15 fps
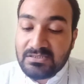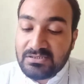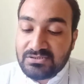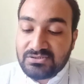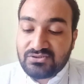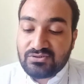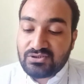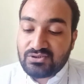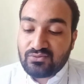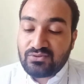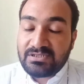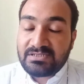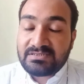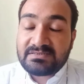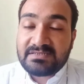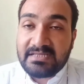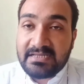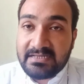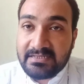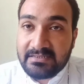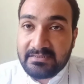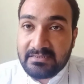So students,
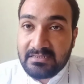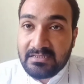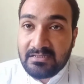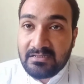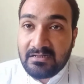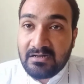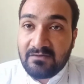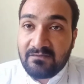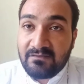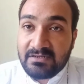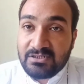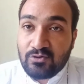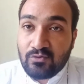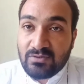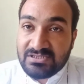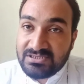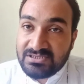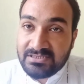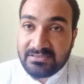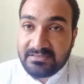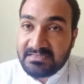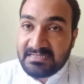here one
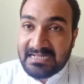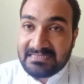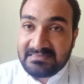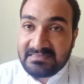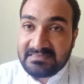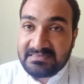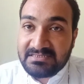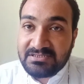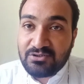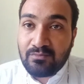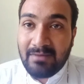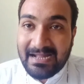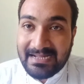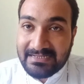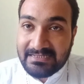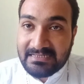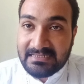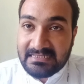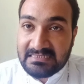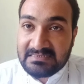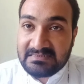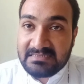question arises in your
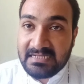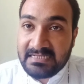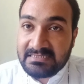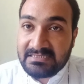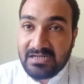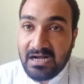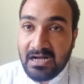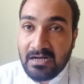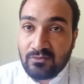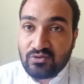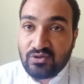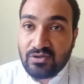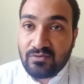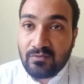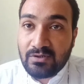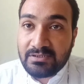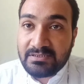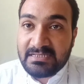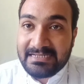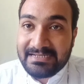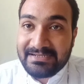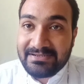mind is that how the
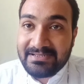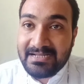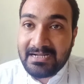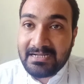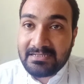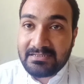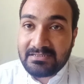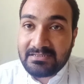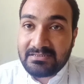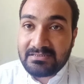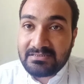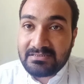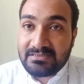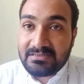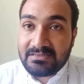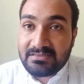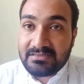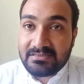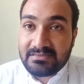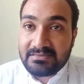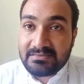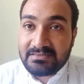word India
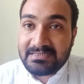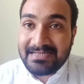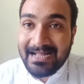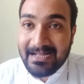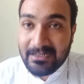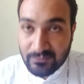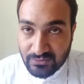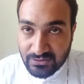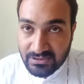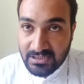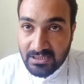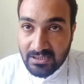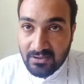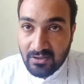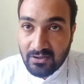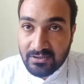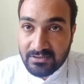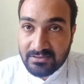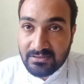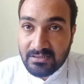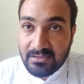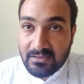derived,
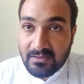or